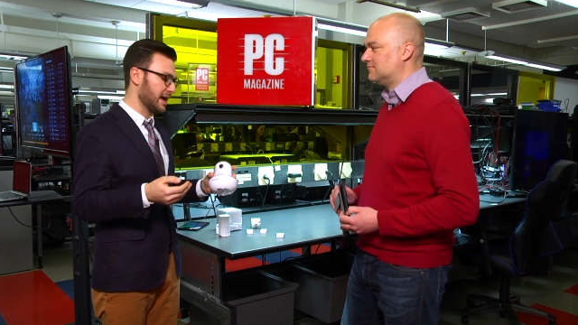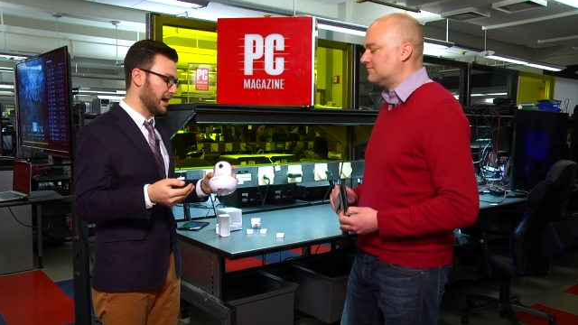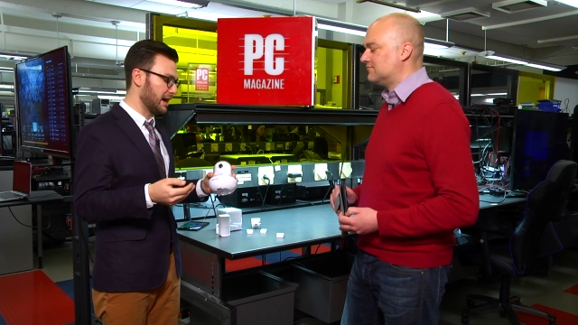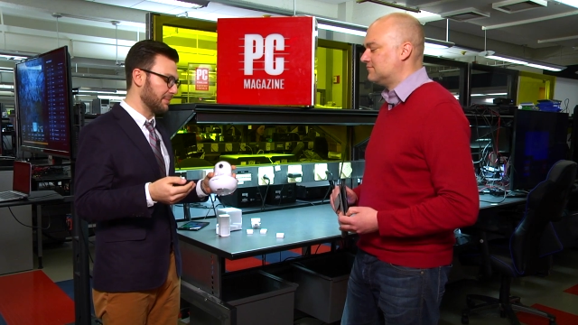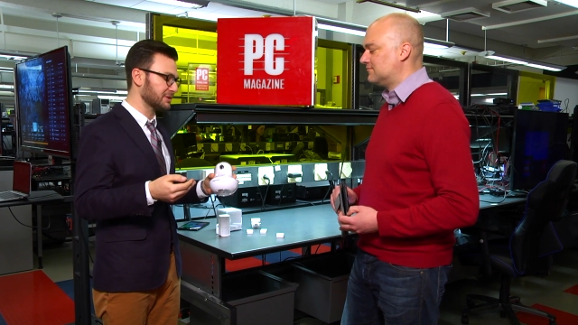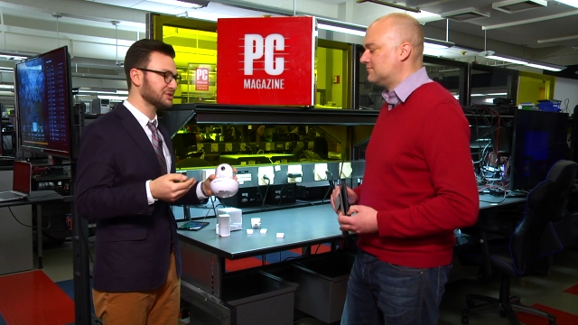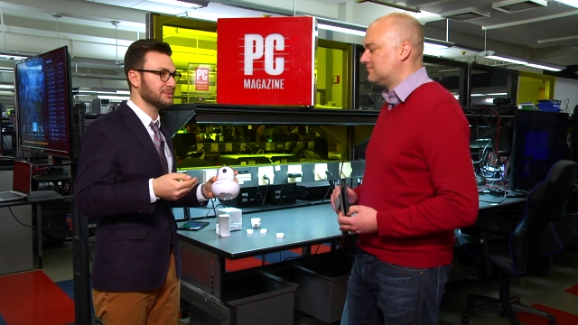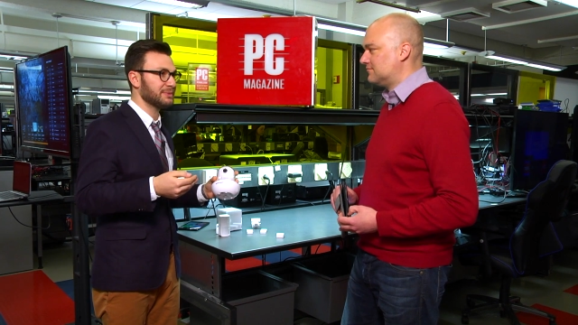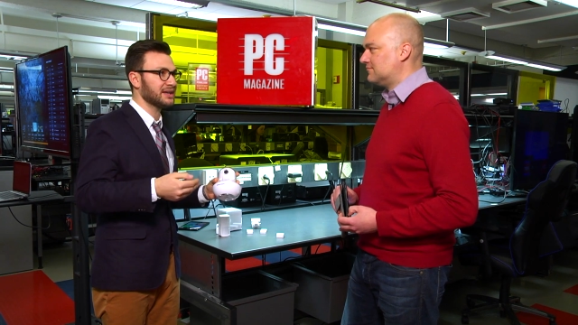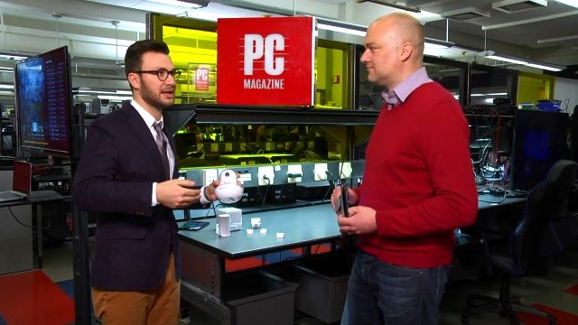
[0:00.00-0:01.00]
Speaker 1: Um, there
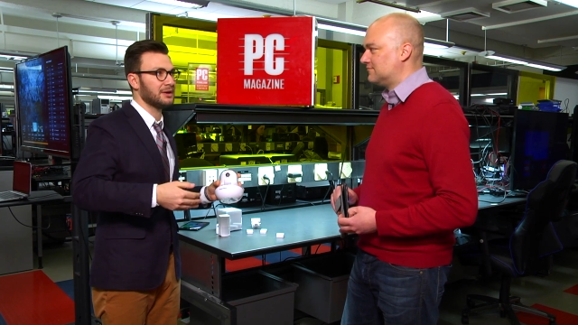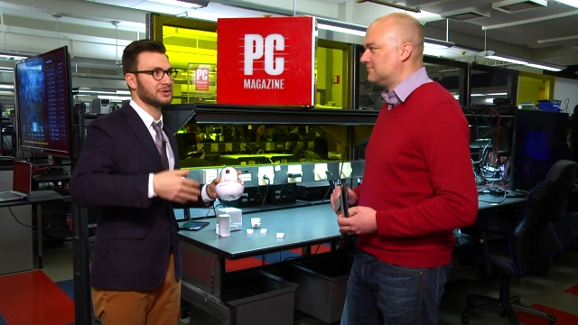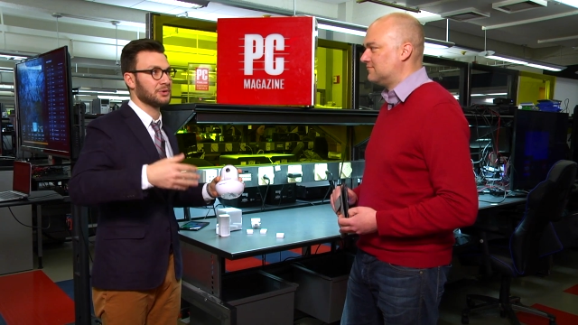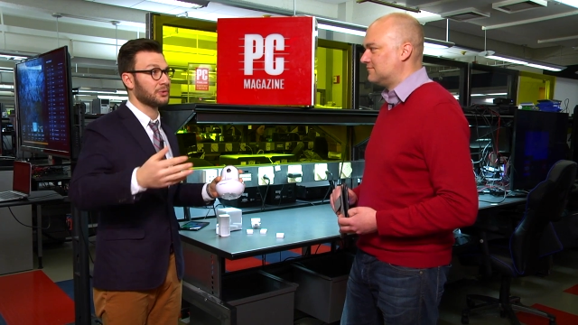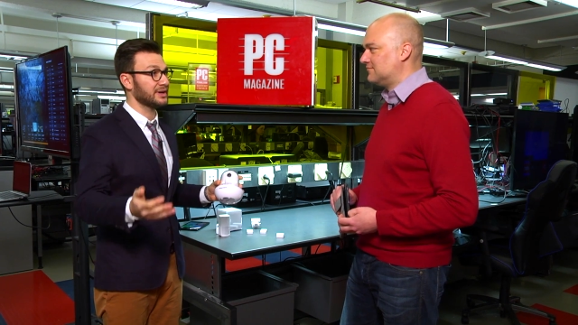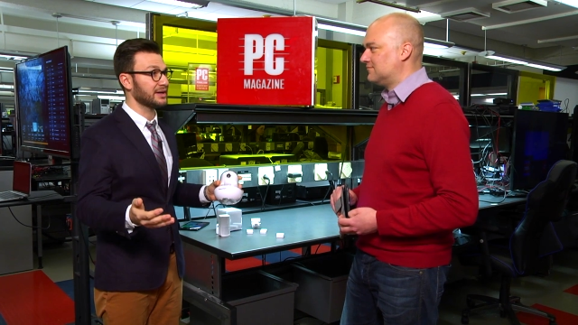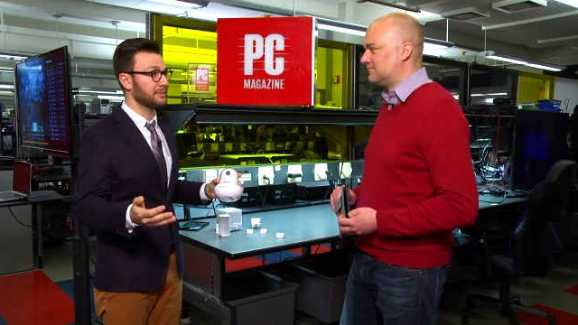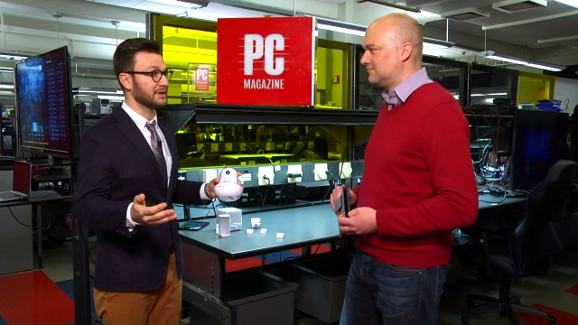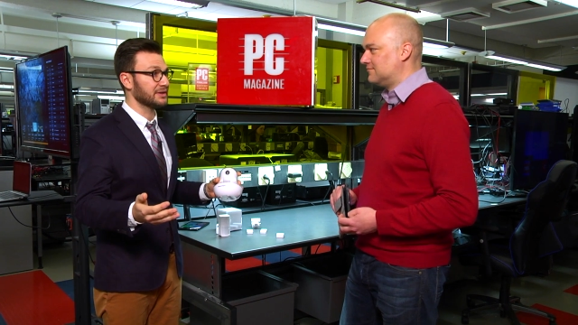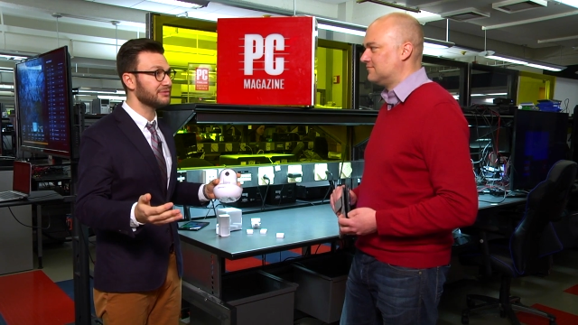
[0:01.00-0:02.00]
should be cloud recording
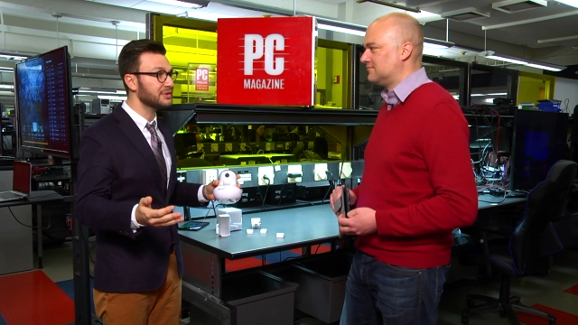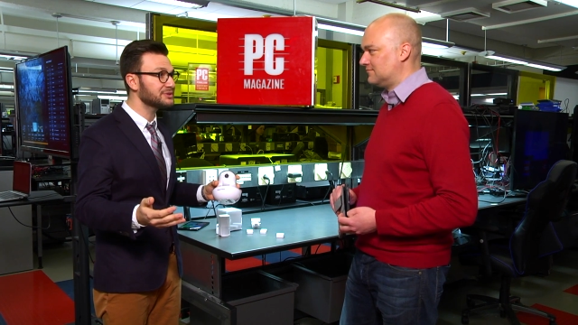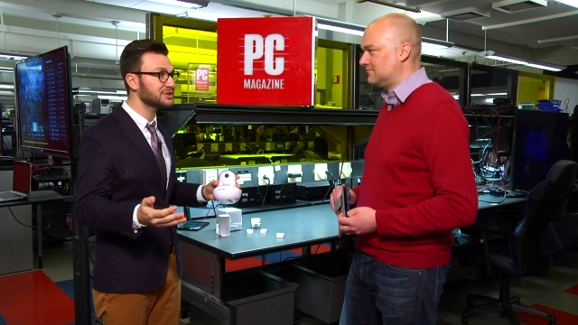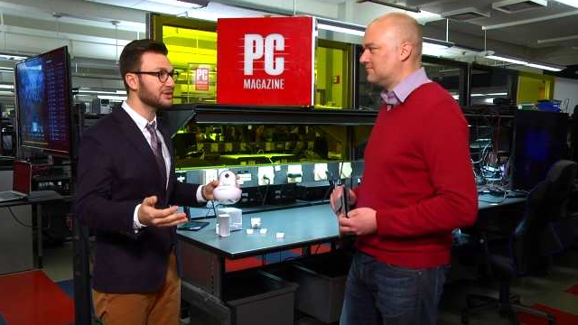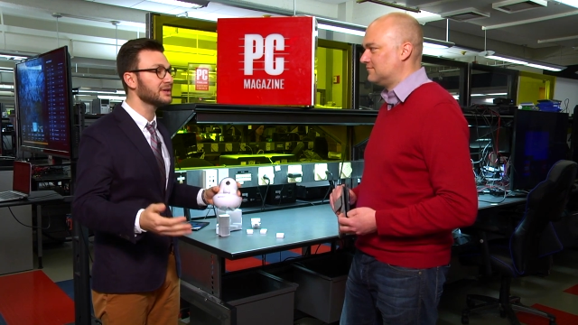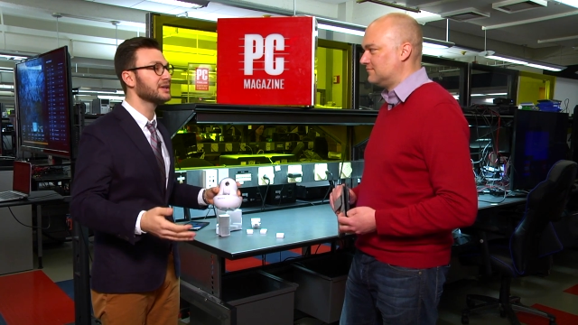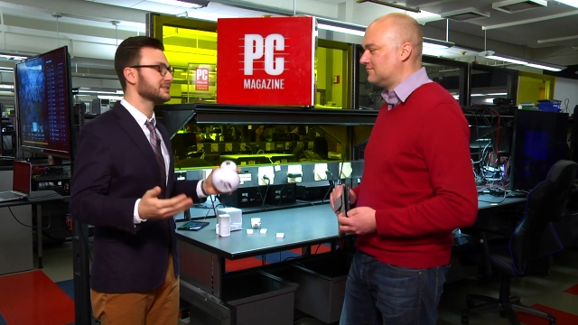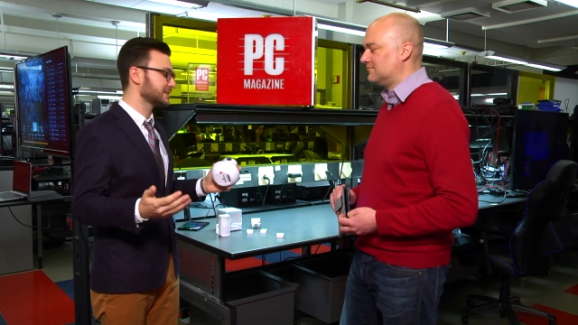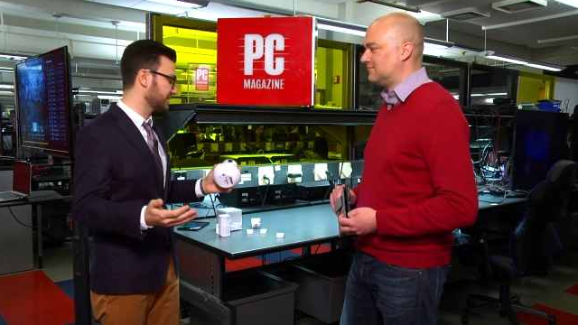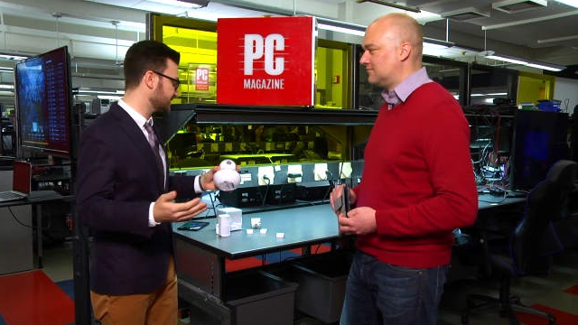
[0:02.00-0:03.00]
coming in the future,
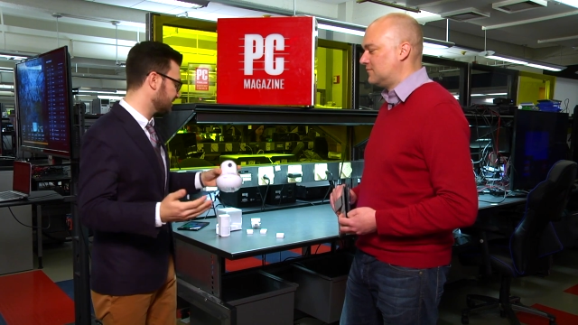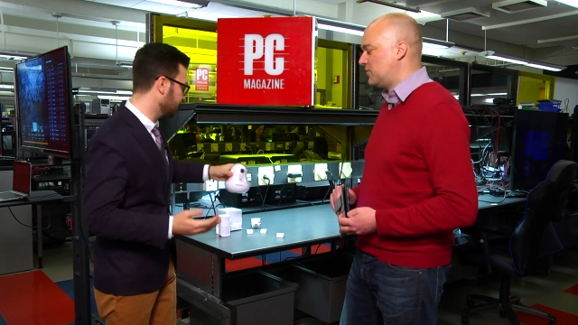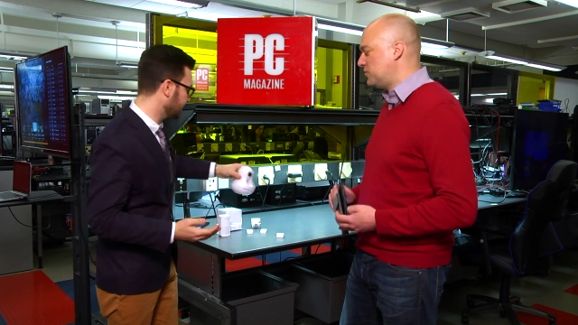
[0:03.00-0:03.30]
so that's a